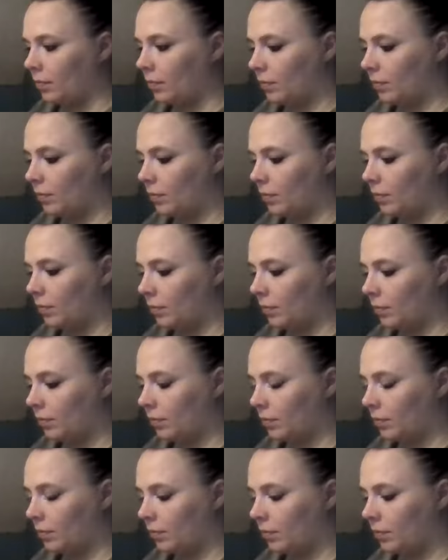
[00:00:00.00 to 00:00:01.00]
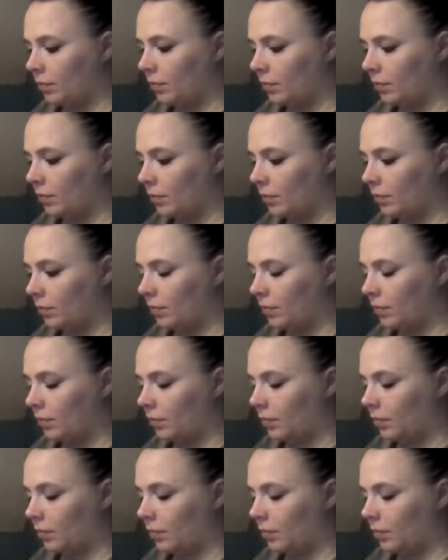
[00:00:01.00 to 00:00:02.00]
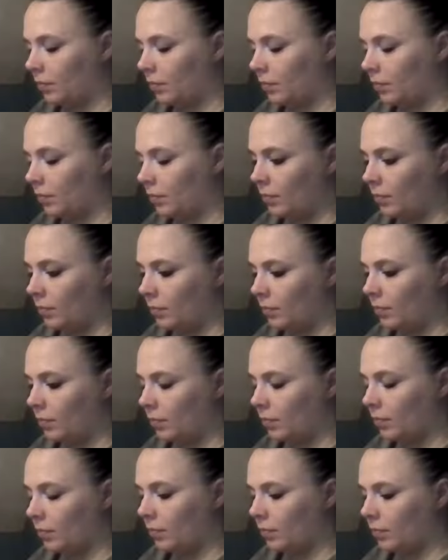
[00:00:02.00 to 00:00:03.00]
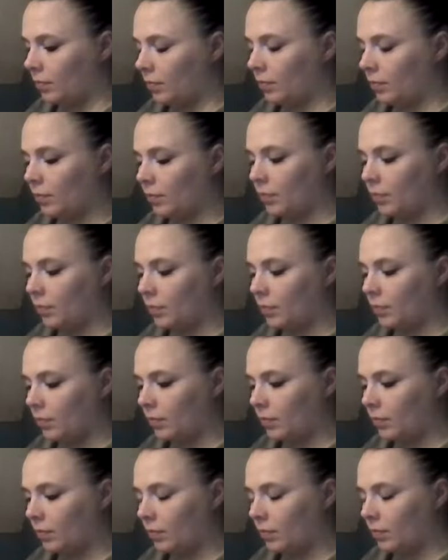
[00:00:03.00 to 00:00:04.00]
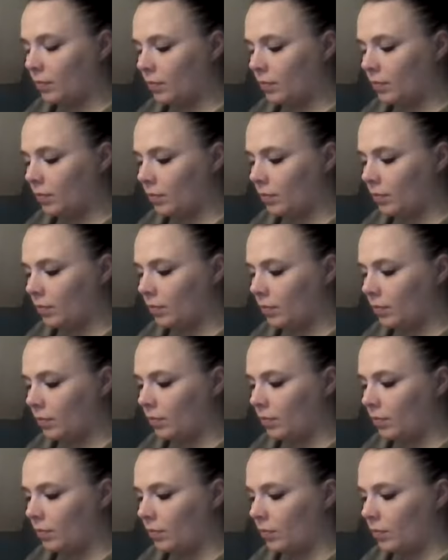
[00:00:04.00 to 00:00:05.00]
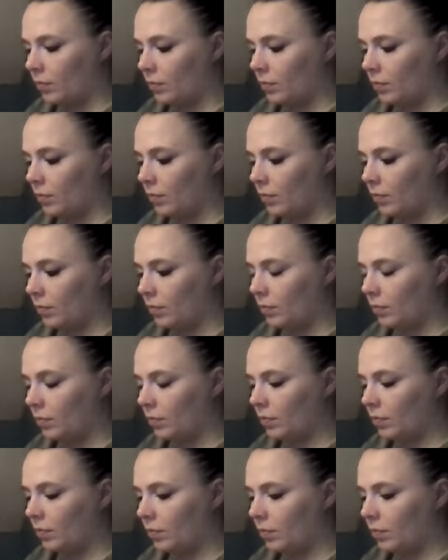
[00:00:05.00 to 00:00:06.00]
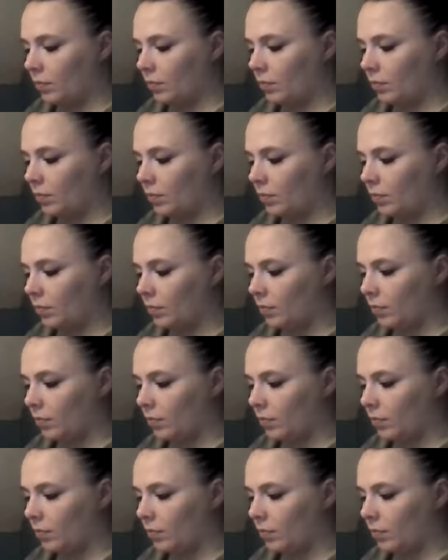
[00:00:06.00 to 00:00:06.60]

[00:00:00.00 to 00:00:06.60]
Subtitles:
(silent)